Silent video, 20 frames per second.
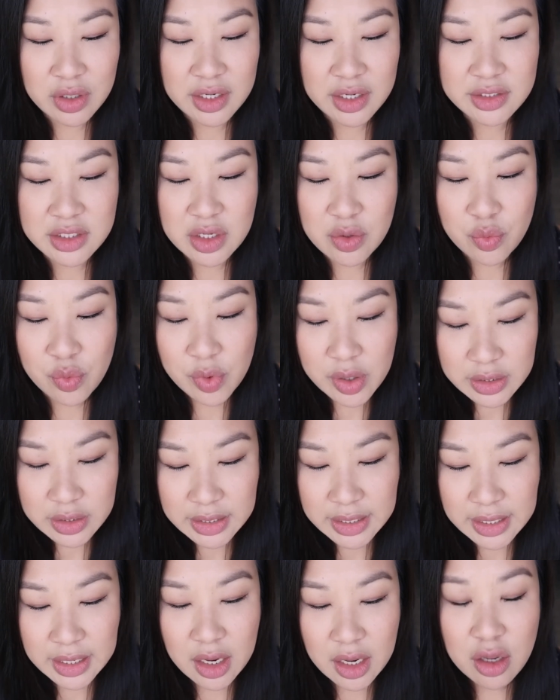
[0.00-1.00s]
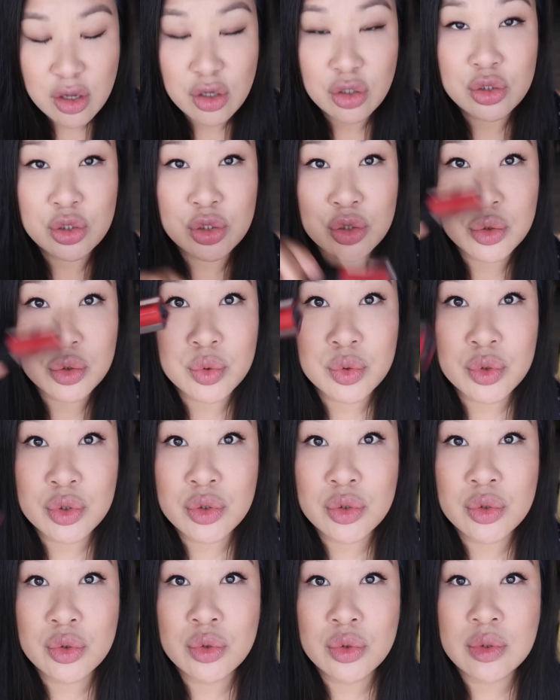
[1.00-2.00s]
It is a really
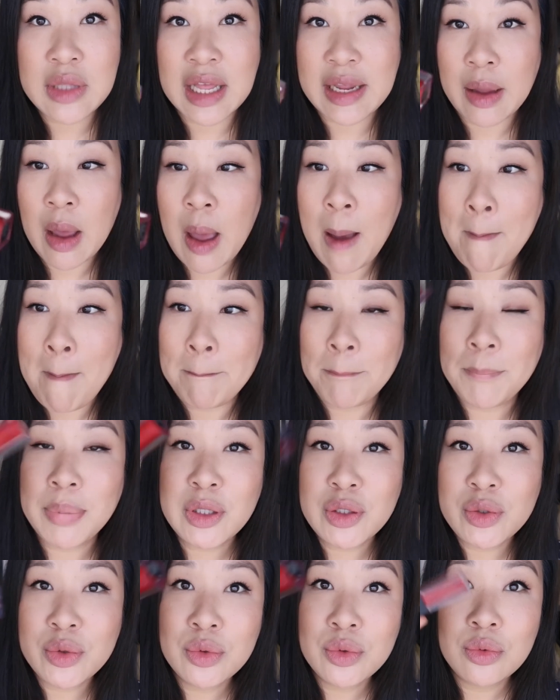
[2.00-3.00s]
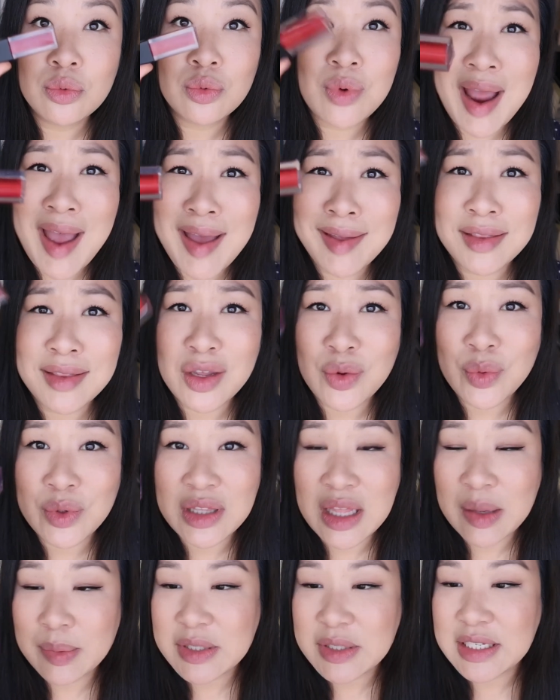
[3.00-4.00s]
true like blue red
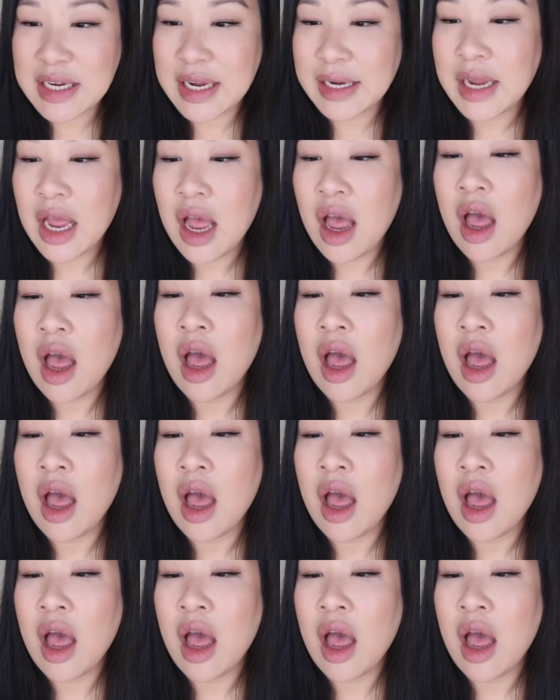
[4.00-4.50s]
liquid lipstick.